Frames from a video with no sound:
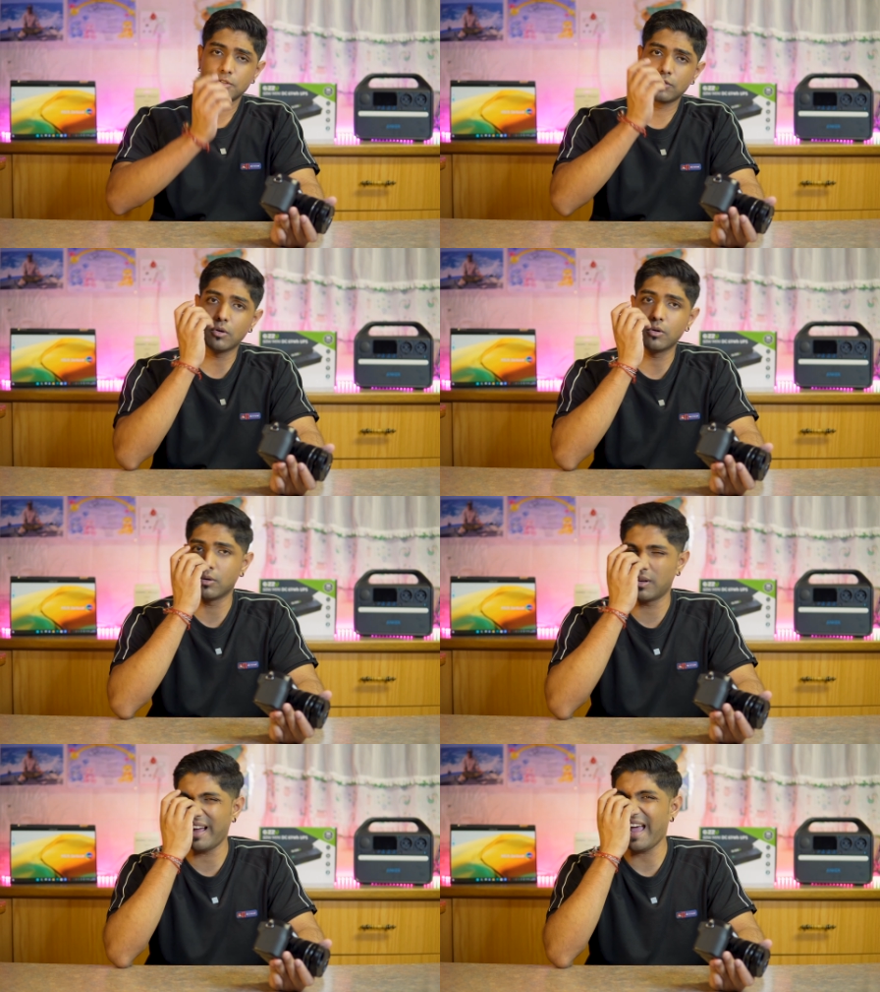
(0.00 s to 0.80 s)

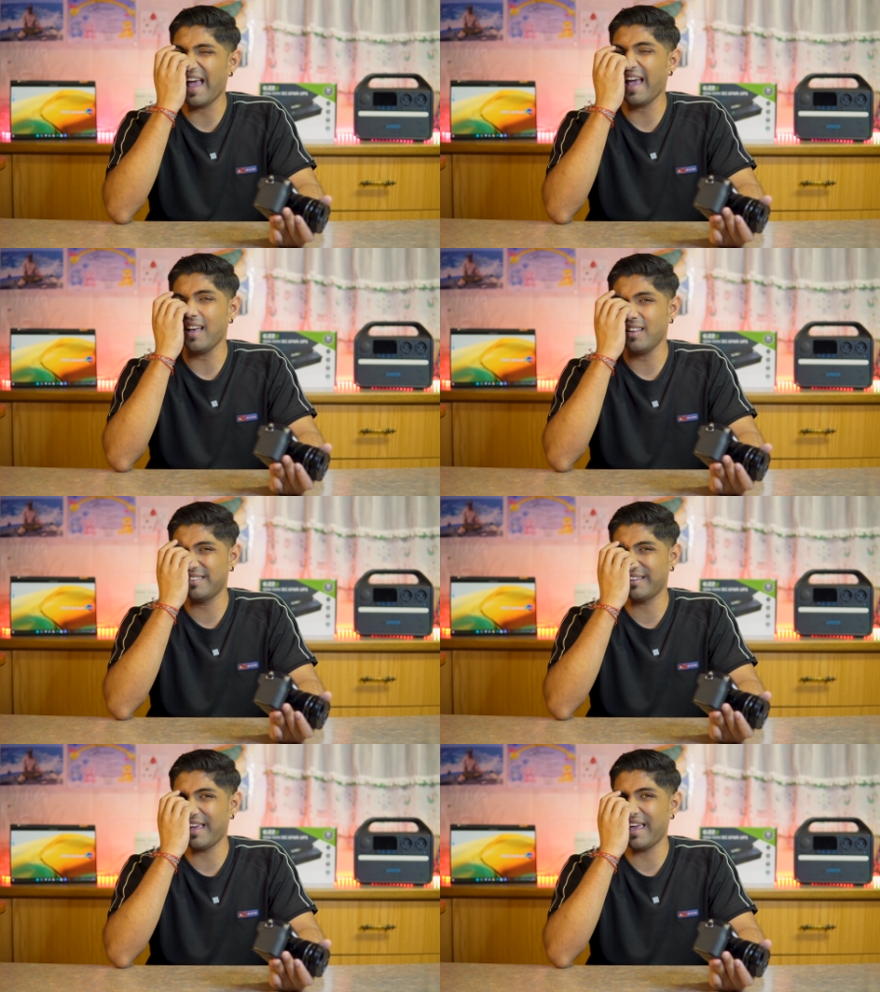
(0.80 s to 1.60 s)
So
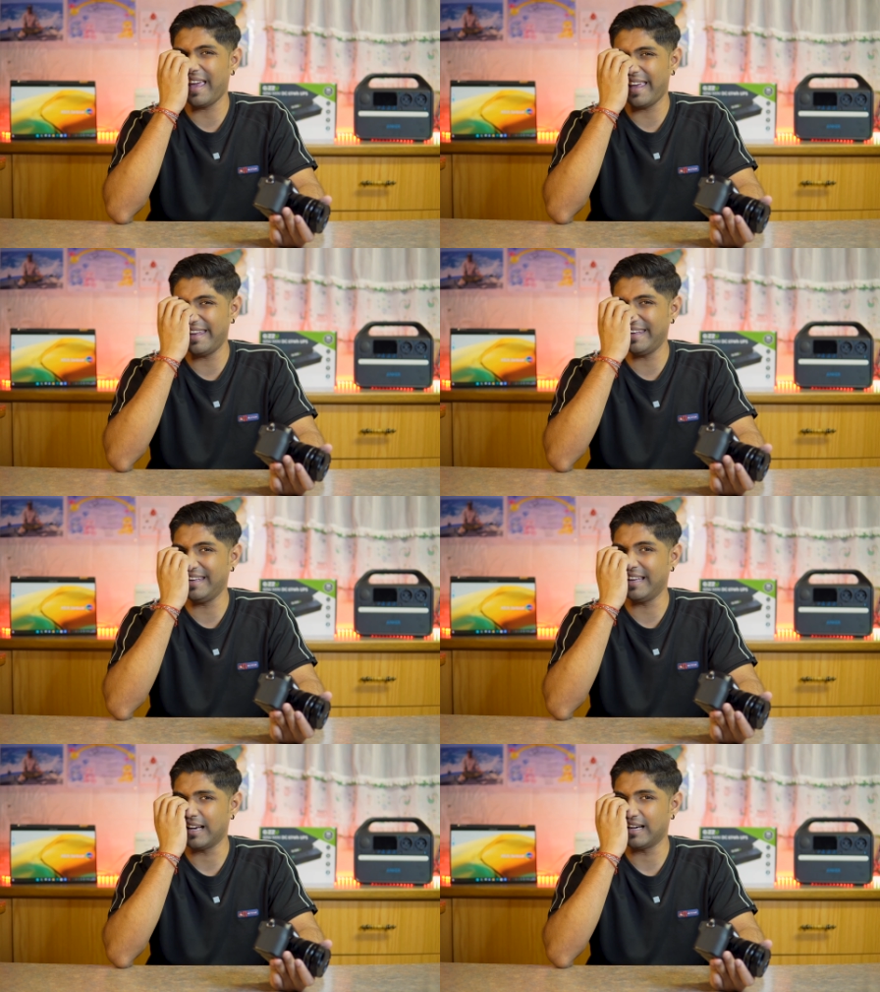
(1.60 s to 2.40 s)
as
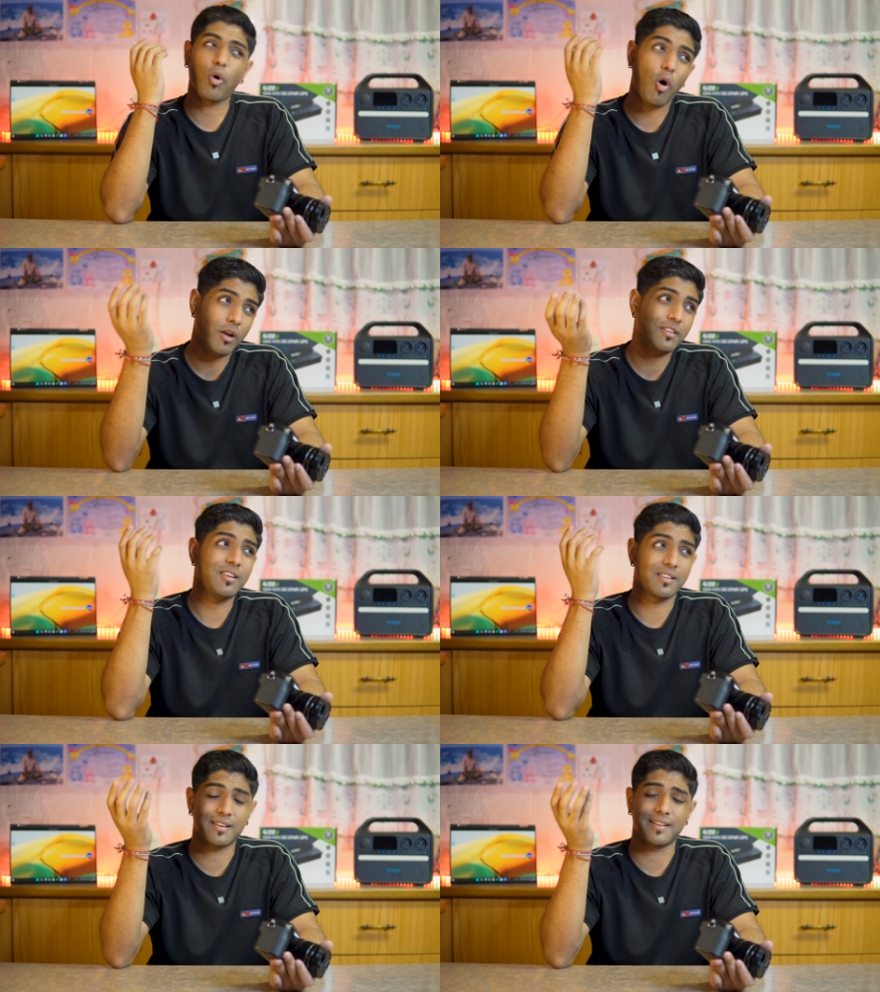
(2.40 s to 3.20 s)
a
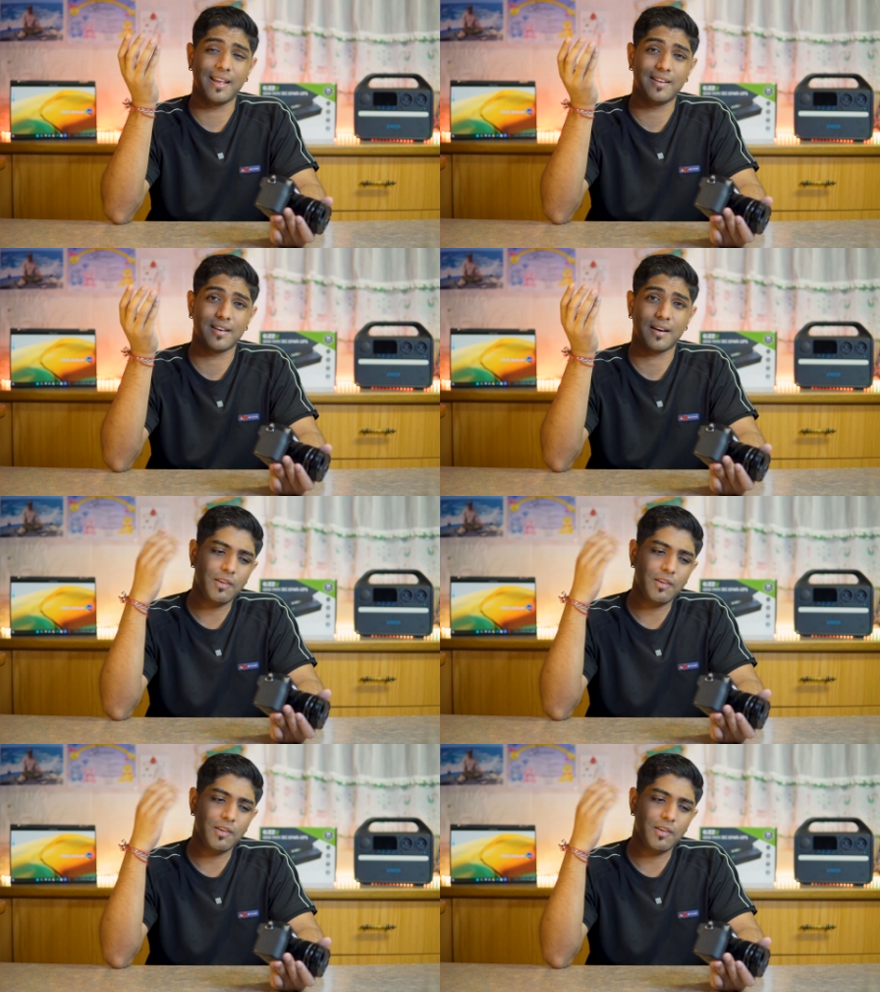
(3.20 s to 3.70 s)
content creator,